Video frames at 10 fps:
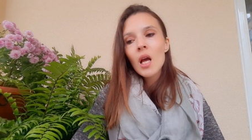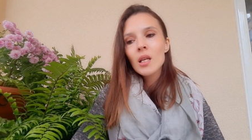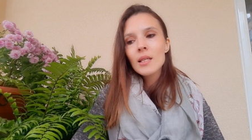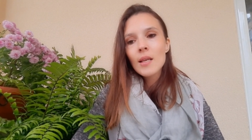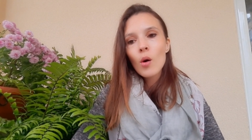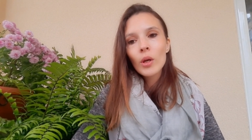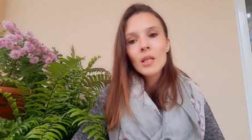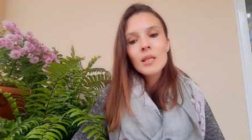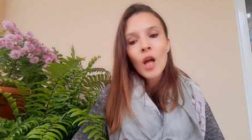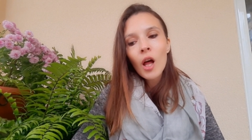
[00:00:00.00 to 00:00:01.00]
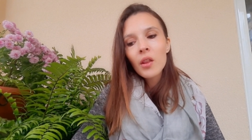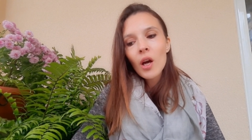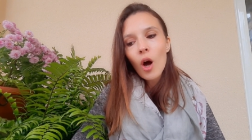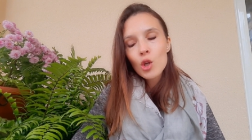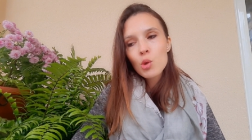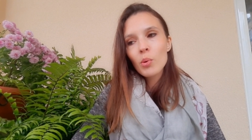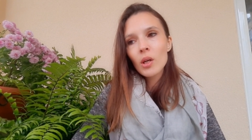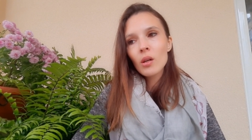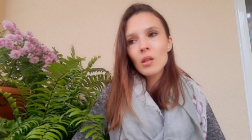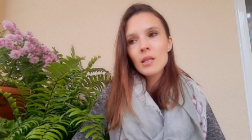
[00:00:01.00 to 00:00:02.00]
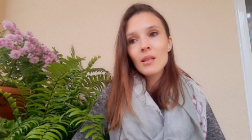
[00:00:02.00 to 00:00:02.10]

So it's not the hospital's